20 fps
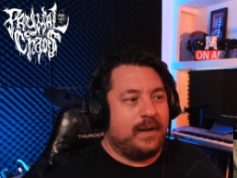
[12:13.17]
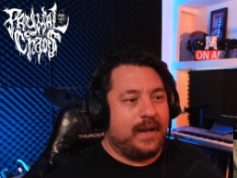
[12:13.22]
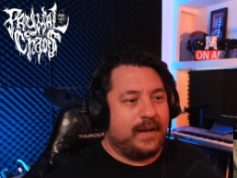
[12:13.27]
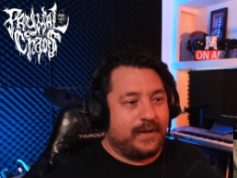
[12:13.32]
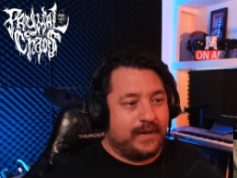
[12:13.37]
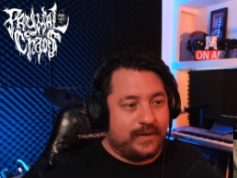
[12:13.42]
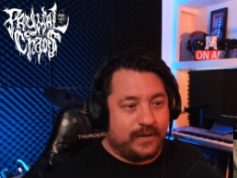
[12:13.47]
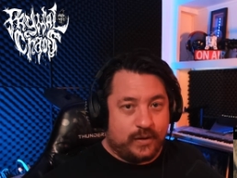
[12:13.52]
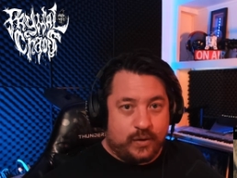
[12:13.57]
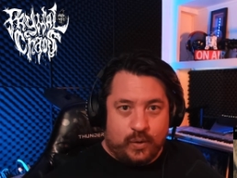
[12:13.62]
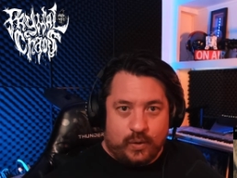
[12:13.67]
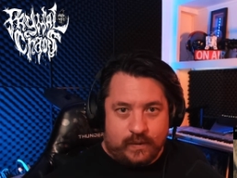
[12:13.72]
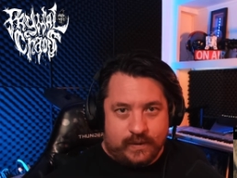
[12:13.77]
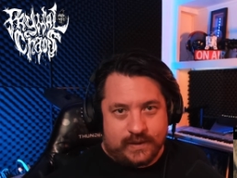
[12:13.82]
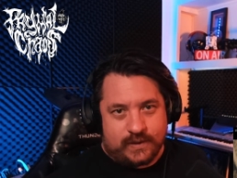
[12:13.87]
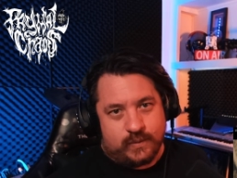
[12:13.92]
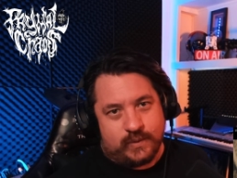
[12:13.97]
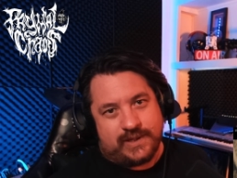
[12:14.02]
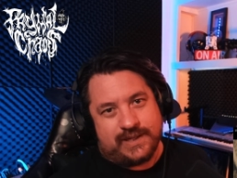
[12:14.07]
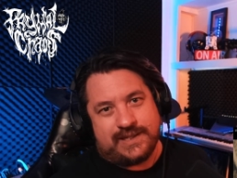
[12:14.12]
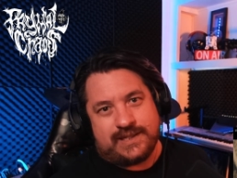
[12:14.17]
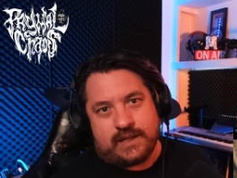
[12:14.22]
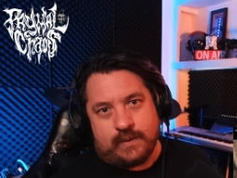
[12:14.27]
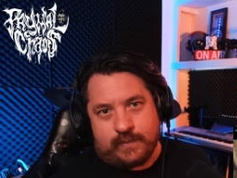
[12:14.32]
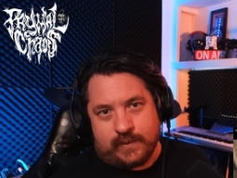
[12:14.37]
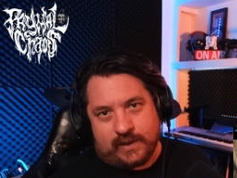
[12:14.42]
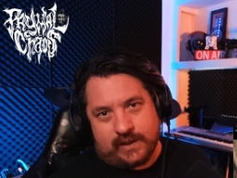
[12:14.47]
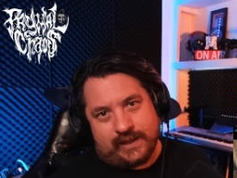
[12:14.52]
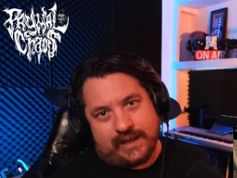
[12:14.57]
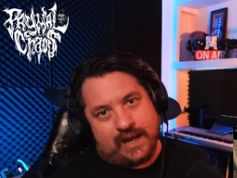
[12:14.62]
another chorus which is
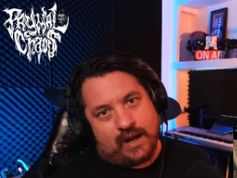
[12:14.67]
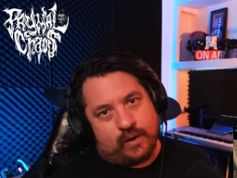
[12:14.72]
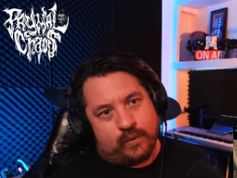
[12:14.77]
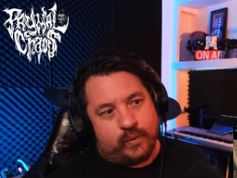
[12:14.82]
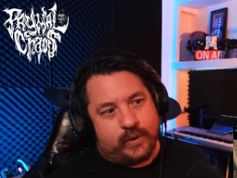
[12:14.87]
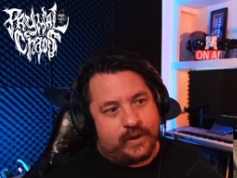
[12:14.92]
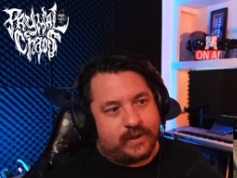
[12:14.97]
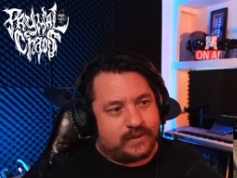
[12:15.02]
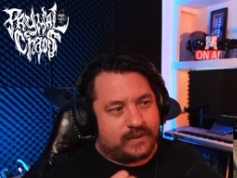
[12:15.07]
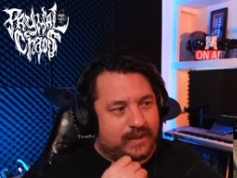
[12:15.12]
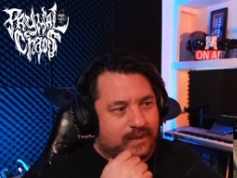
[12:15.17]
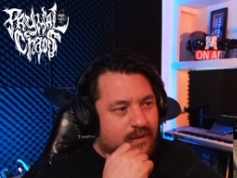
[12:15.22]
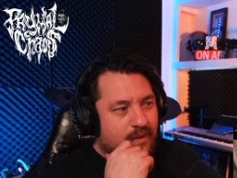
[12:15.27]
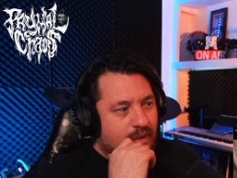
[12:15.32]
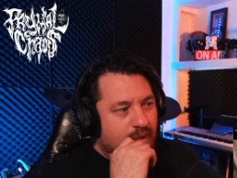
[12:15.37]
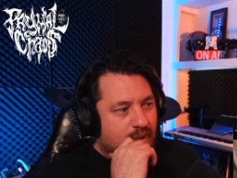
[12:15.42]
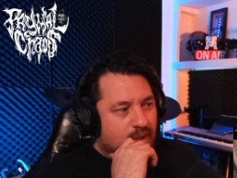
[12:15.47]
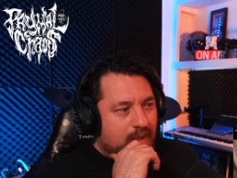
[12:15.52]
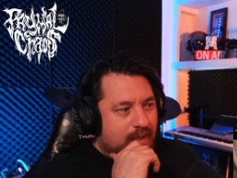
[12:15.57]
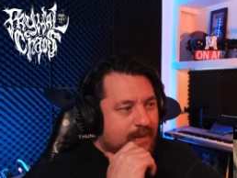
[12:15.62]
typically how it works like